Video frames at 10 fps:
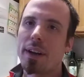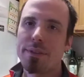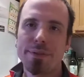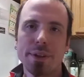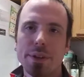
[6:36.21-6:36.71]
and I
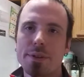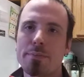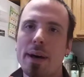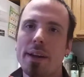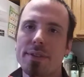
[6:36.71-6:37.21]
fill those
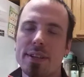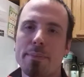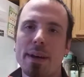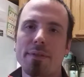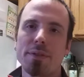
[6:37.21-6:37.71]
bottles
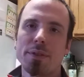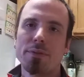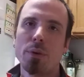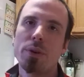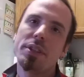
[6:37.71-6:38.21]
up after the
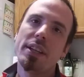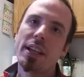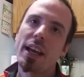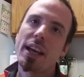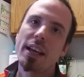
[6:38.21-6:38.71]

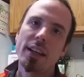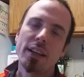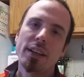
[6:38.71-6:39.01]
14-day